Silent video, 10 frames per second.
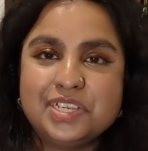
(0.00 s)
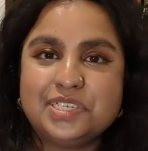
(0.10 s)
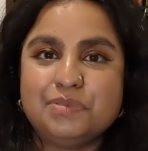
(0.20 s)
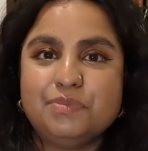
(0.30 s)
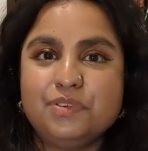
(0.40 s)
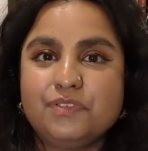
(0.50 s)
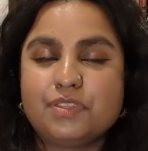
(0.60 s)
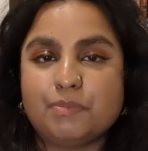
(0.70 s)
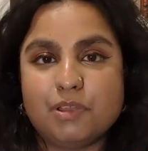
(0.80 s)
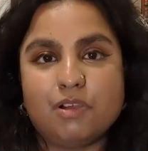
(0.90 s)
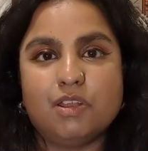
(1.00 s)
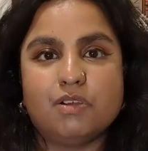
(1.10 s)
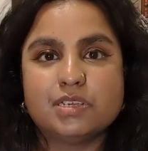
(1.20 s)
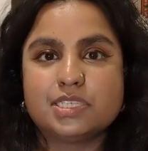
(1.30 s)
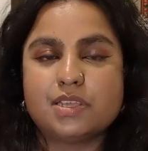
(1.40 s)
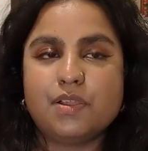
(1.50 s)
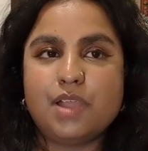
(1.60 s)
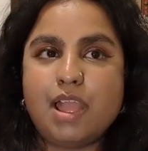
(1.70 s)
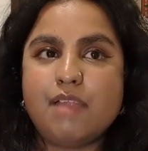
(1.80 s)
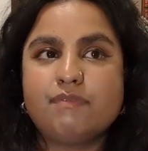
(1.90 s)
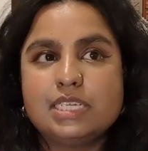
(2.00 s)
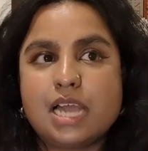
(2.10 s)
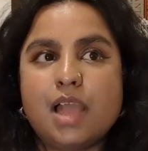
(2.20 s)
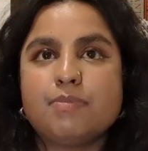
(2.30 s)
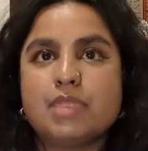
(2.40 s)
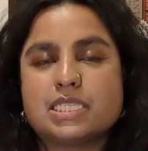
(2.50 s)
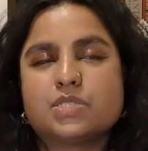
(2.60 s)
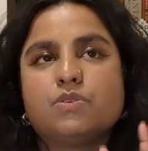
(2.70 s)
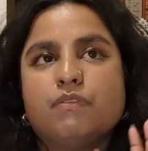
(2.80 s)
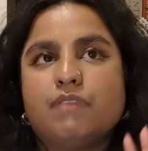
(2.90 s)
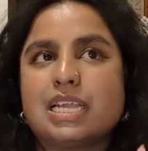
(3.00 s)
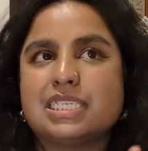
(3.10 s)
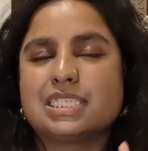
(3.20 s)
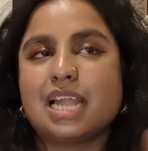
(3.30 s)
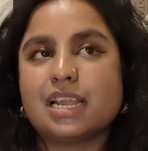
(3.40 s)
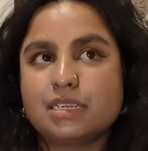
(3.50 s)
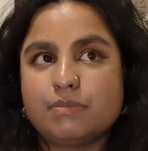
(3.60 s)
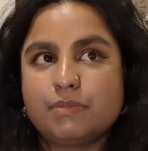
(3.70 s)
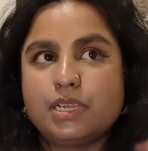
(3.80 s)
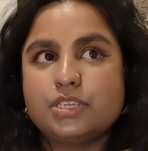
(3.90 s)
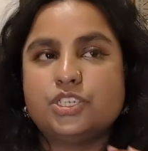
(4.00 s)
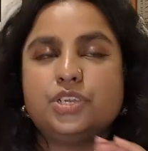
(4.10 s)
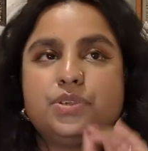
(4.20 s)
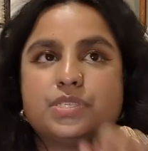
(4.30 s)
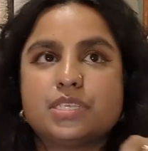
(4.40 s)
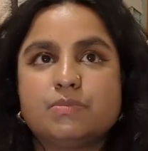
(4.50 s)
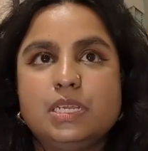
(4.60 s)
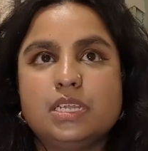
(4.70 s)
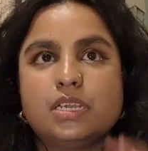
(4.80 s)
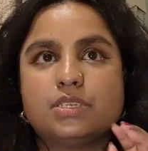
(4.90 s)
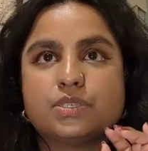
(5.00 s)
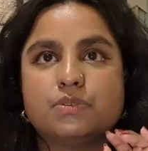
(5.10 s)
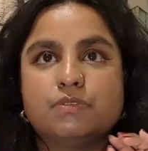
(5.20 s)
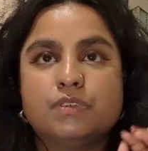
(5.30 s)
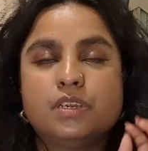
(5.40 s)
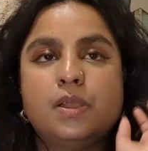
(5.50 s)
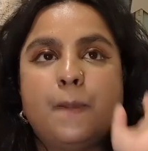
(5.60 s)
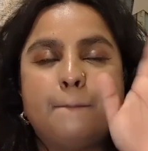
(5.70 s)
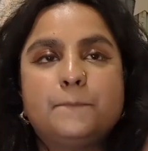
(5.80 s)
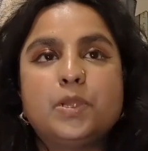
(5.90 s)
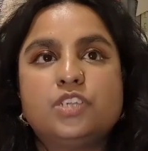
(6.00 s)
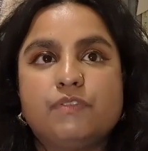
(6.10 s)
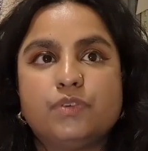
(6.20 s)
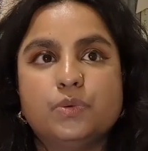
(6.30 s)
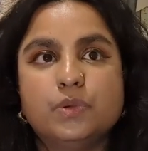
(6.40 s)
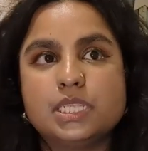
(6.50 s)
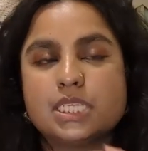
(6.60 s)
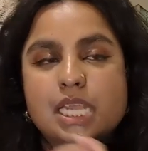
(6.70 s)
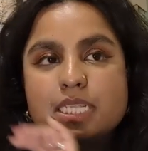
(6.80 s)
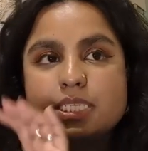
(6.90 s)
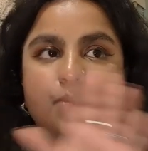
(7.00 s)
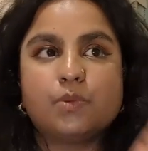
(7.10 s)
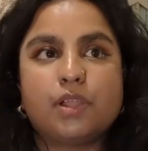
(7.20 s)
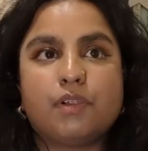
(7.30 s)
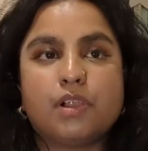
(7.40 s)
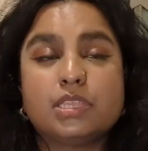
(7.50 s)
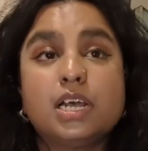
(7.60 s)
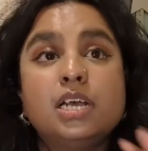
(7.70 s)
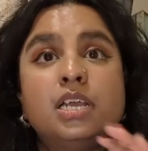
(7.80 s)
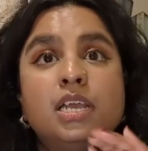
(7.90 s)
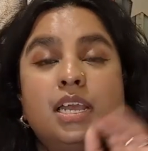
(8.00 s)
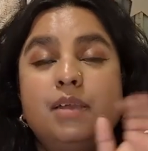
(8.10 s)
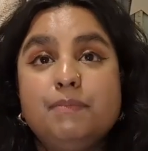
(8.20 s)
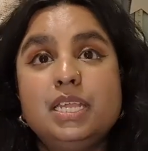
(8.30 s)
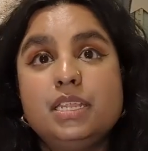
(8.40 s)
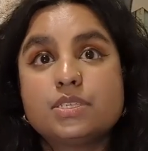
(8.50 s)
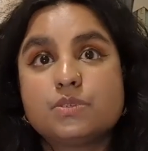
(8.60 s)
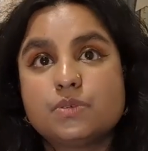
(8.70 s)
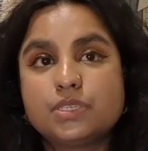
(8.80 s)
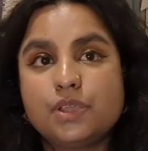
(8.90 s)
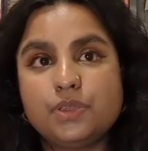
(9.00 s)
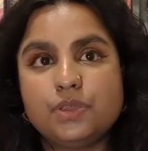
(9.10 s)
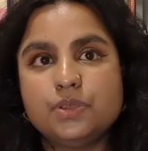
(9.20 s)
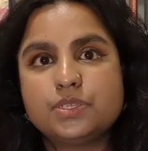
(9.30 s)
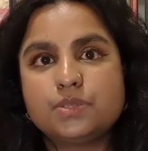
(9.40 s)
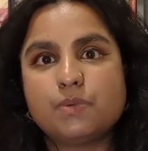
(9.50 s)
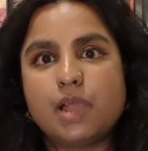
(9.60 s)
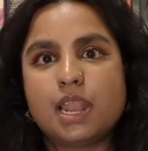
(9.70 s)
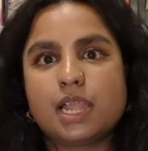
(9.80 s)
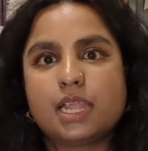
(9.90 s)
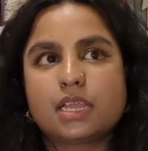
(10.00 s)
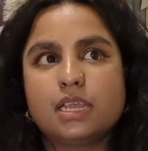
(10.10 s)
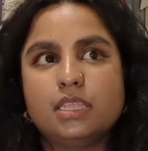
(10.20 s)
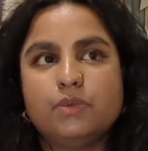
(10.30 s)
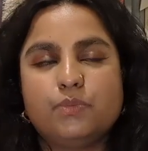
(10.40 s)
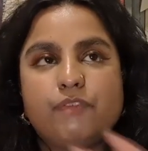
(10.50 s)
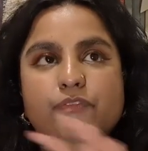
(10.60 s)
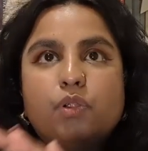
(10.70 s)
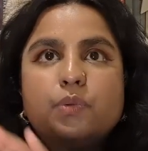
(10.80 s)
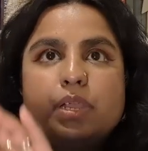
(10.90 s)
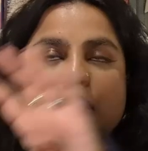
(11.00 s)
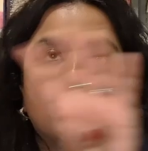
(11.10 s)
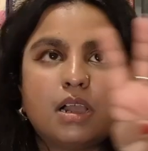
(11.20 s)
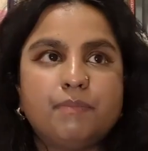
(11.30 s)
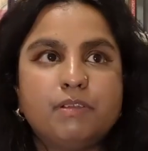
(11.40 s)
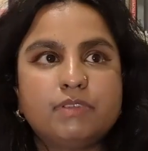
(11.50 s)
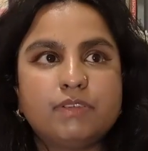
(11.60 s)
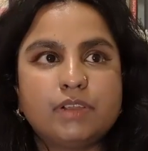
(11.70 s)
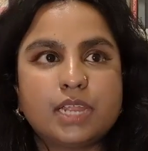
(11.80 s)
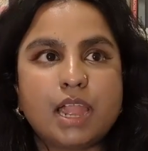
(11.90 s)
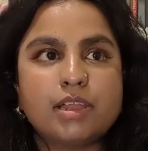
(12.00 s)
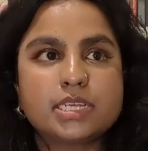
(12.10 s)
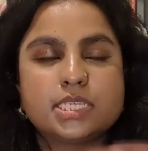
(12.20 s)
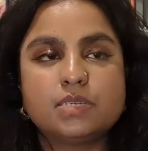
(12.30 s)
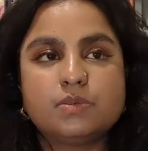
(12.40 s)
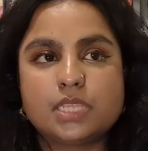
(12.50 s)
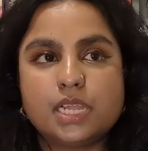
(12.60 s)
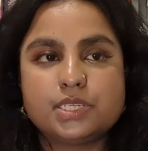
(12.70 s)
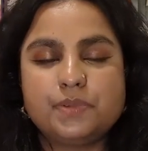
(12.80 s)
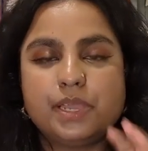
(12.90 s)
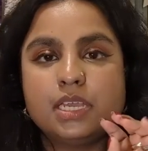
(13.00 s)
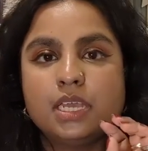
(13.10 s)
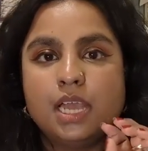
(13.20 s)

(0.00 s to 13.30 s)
to move the plot along. So every time there's sort of like a stagnant bit, she uses media to sort of push it forwards in some way or other. Media is also used where like we're following a couple of different characters and what they're doing,